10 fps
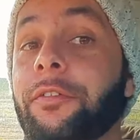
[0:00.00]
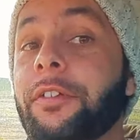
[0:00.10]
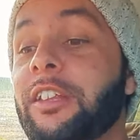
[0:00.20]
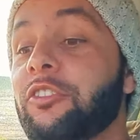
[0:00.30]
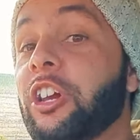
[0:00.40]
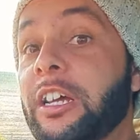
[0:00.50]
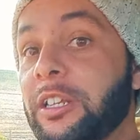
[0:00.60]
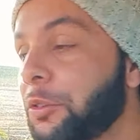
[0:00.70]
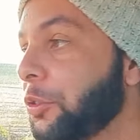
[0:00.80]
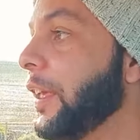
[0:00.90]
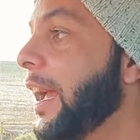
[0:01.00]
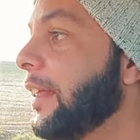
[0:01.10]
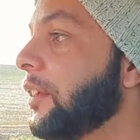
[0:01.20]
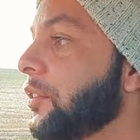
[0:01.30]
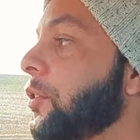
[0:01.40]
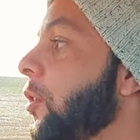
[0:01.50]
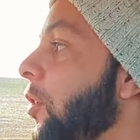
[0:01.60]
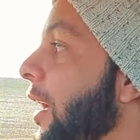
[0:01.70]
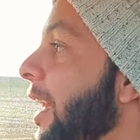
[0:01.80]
friend journos who's had this car